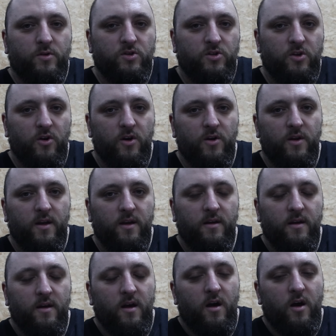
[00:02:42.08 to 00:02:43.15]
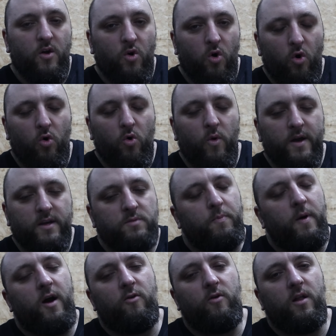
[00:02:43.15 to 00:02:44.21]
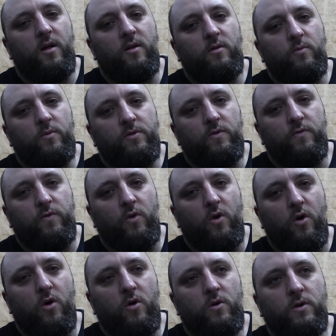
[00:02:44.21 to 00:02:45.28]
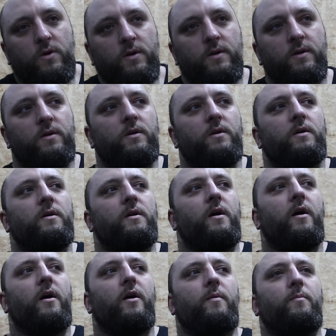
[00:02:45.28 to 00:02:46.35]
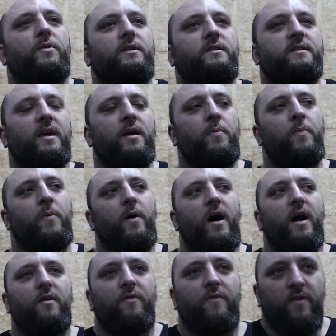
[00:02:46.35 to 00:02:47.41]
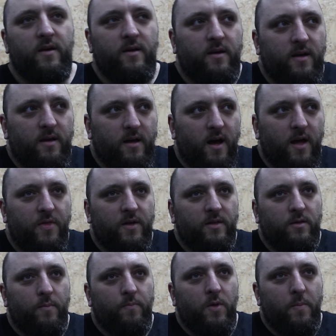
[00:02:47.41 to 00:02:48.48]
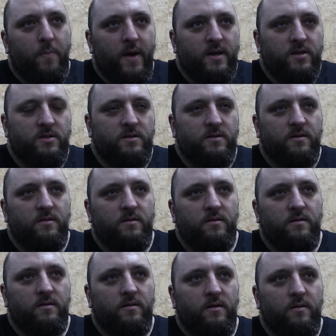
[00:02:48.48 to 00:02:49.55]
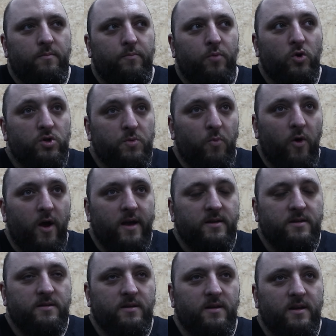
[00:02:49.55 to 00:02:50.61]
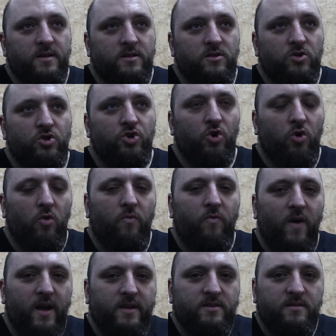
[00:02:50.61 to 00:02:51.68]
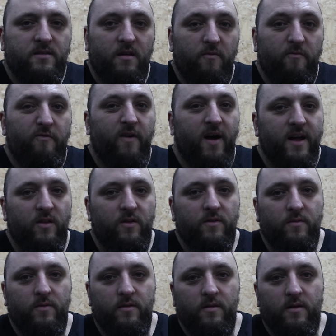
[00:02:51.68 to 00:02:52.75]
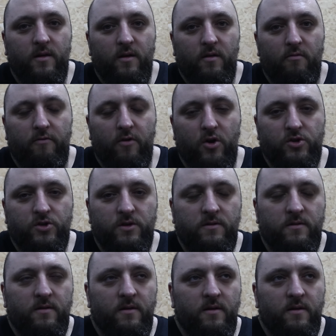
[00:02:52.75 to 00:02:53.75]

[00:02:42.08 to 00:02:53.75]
sturdy and always parallel with the floor. The dip, I think the best push press is the short, fast and violent version.